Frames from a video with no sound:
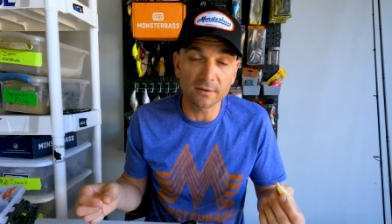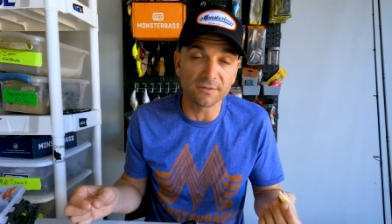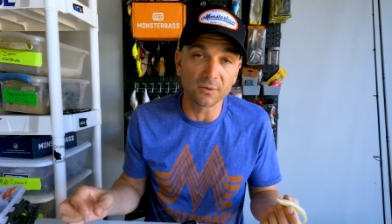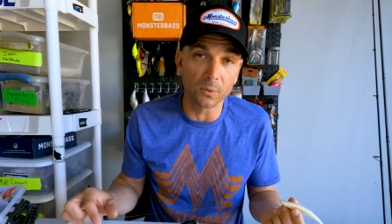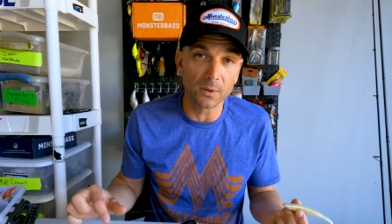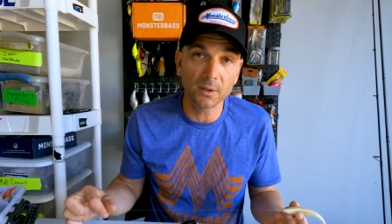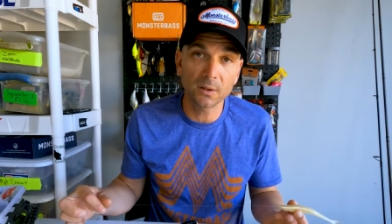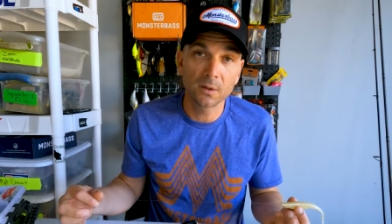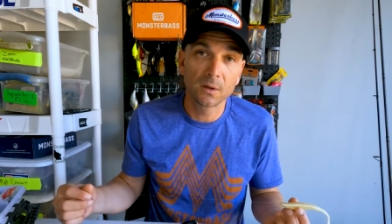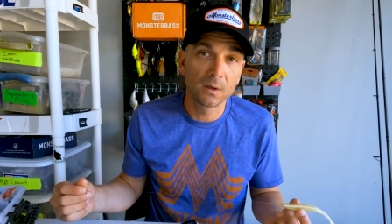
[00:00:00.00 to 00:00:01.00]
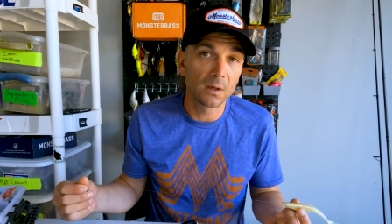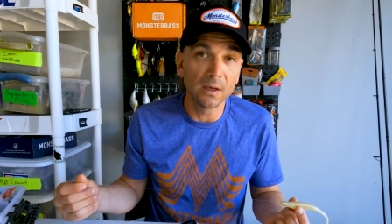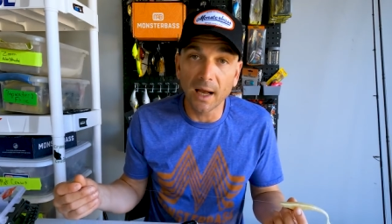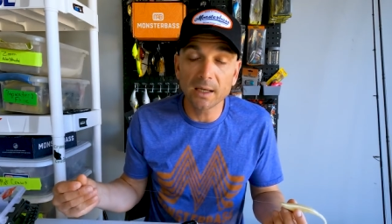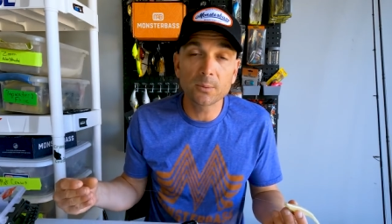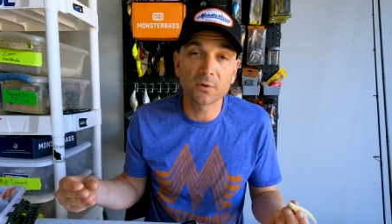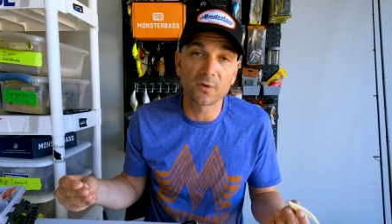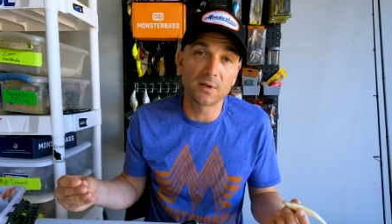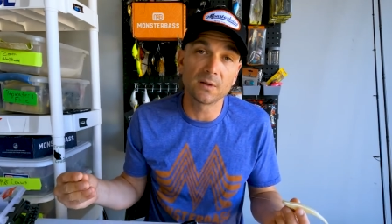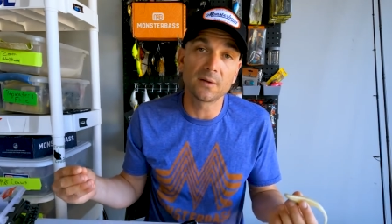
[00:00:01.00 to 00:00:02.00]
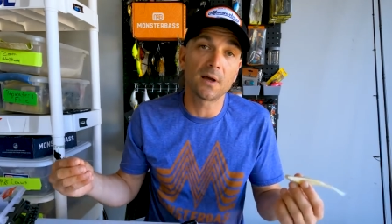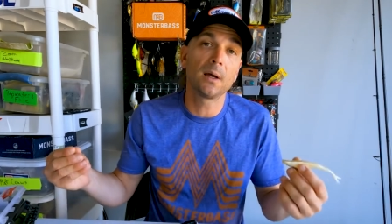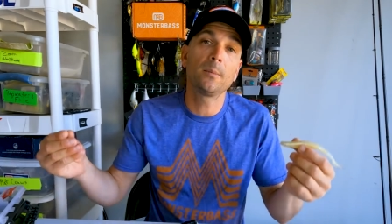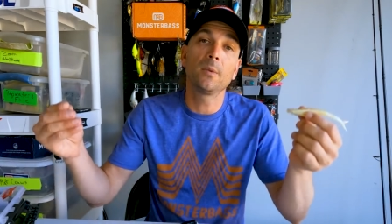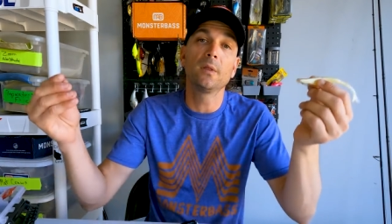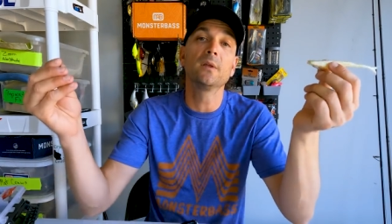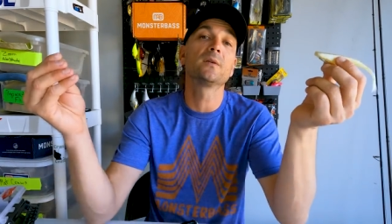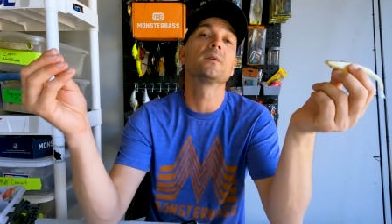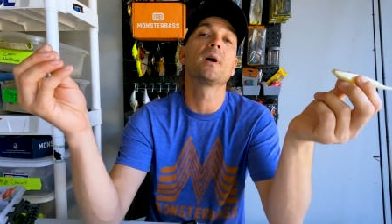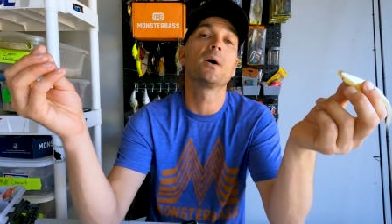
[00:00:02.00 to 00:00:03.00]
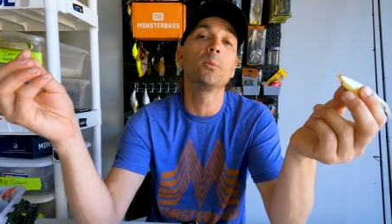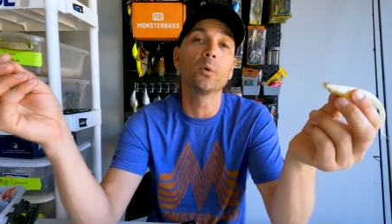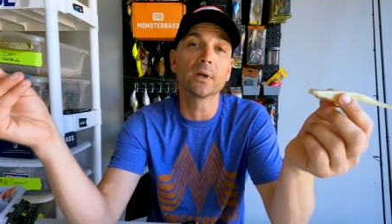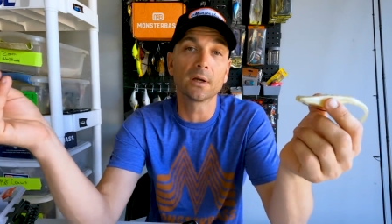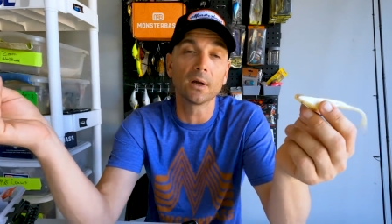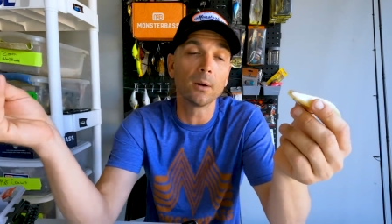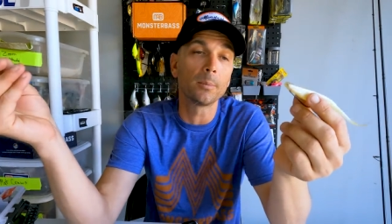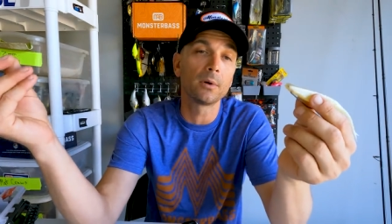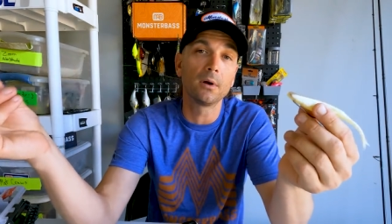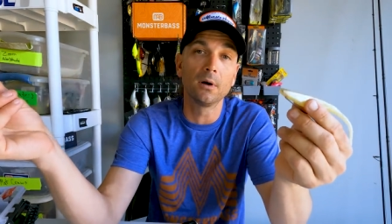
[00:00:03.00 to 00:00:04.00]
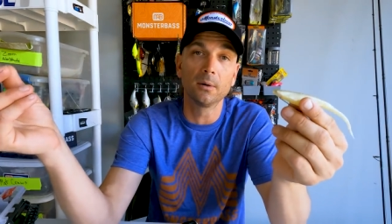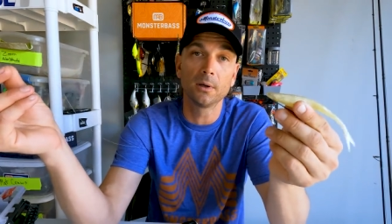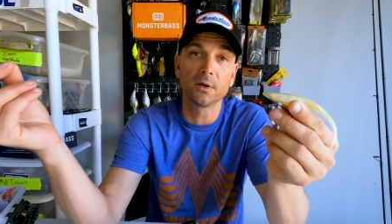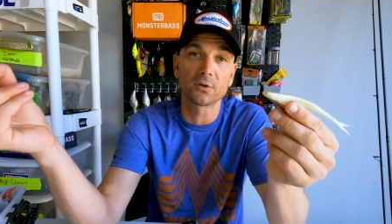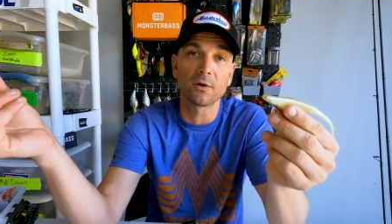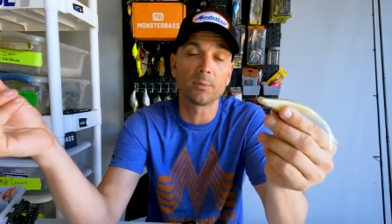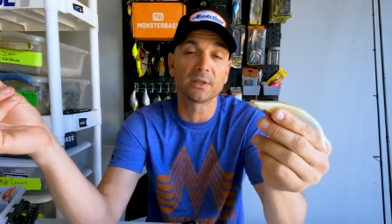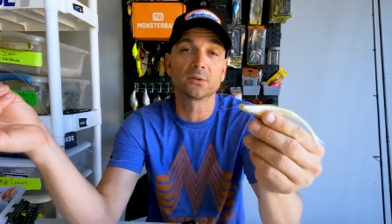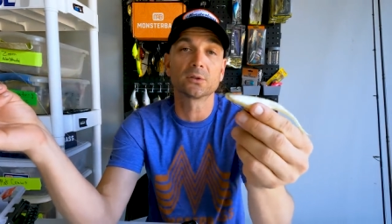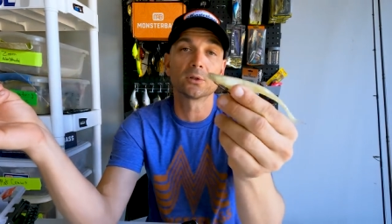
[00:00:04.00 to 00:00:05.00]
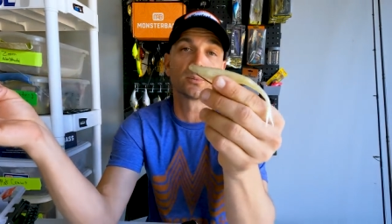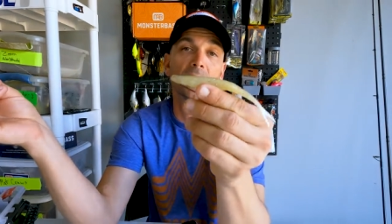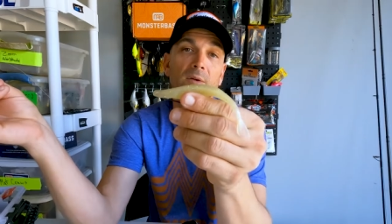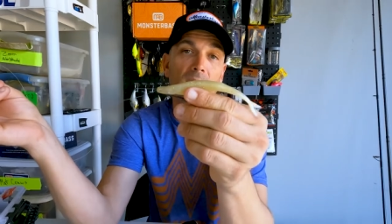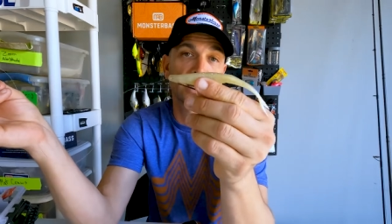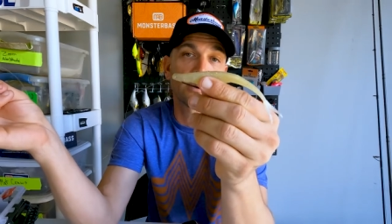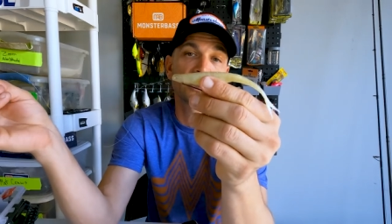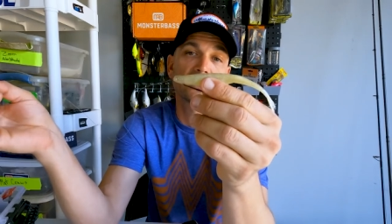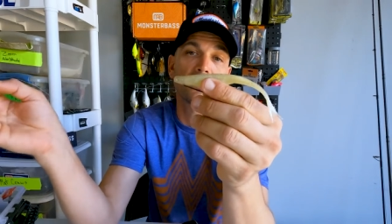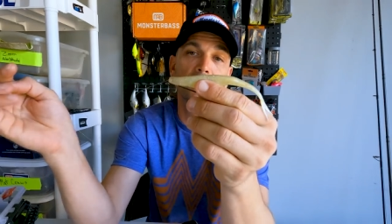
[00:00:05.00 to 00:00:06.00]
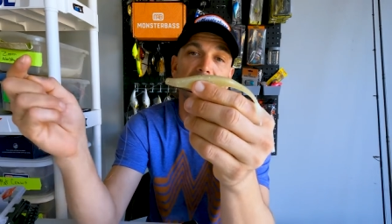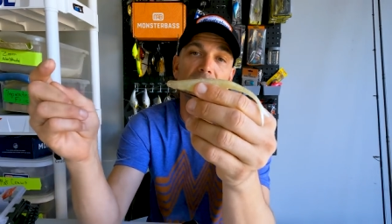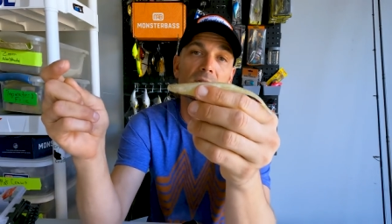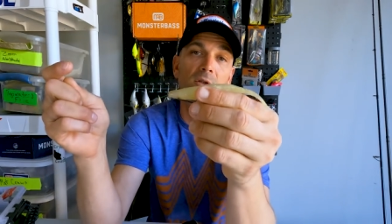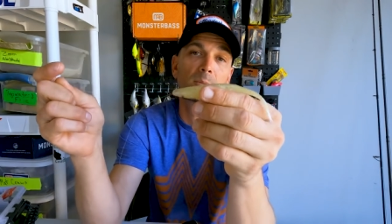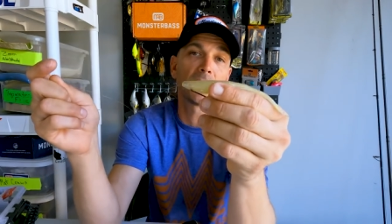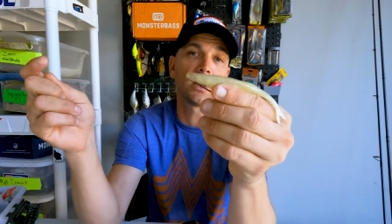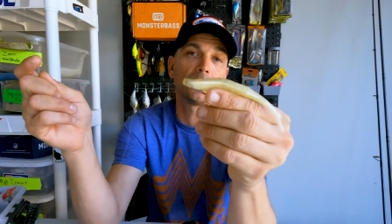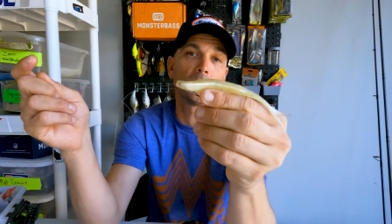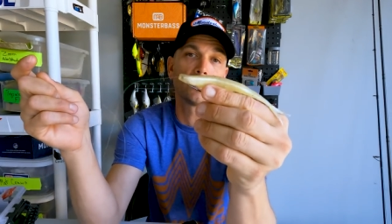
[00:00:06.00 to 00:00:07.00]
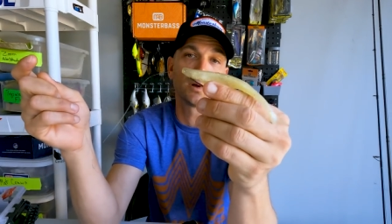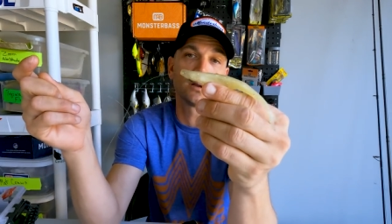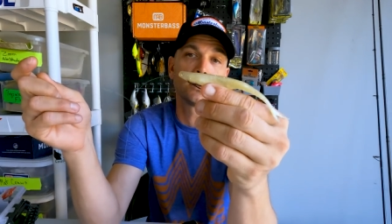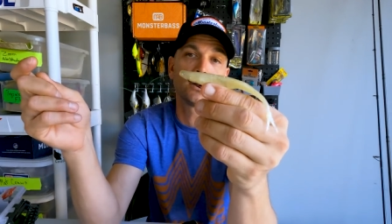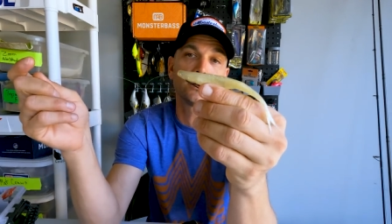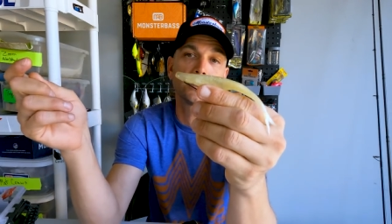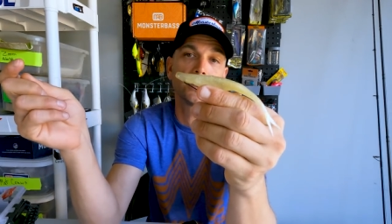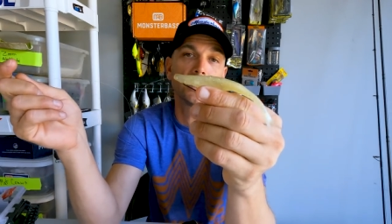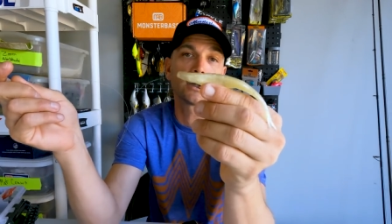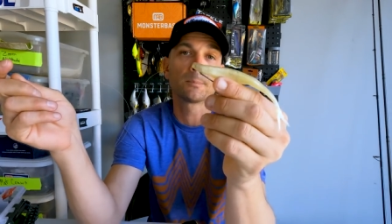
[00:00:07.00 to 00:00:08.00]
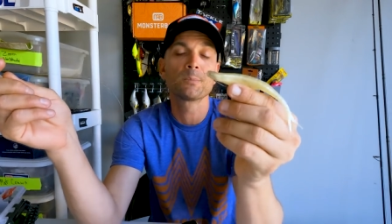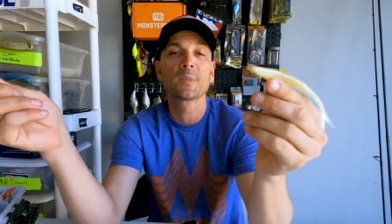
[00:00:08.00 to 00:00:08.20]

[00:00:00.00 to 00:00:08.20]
of Florida 90% of the time, this is how I'm rigging up a, a soft plastic jerk bait. So I got my soft plastic jerk bait with my little owner hook.